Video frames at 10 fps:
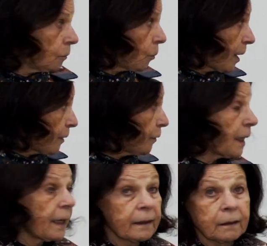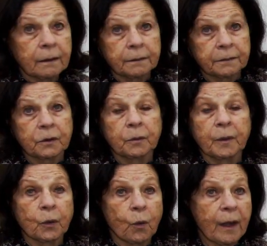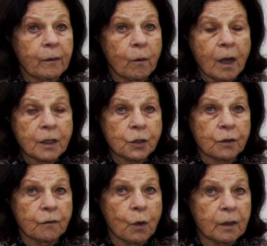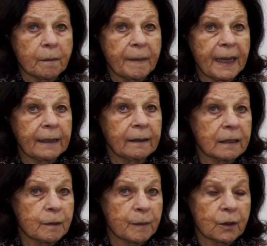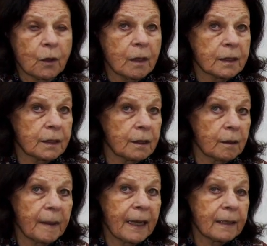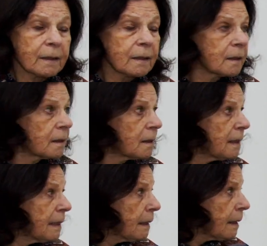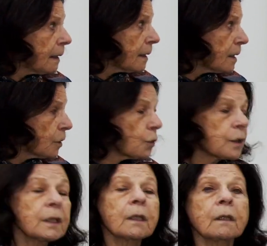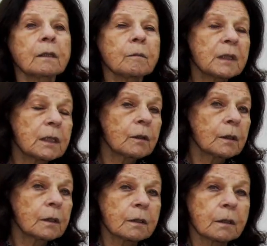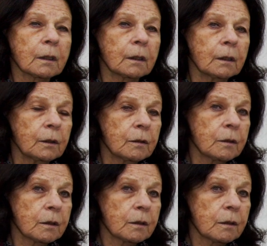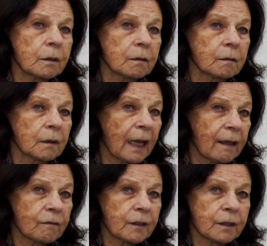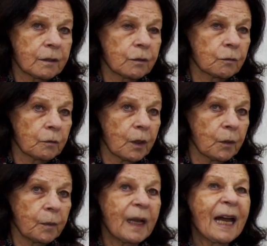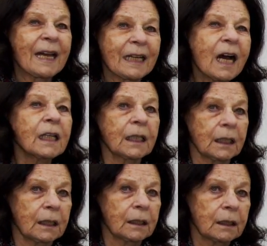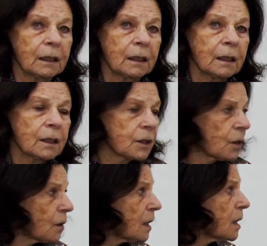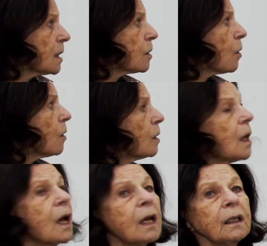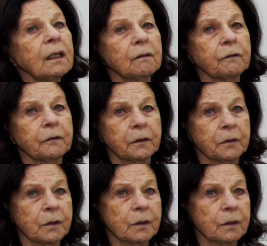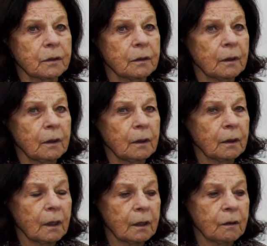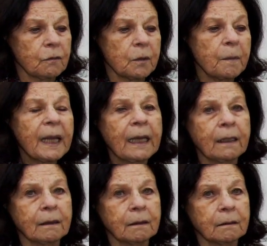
White Flag could be a whitewash of all the pain that's been caused in the past. It's interesting that the materials that he uses, canvas, rope, and honey. So this is all honey infused, kind of the pain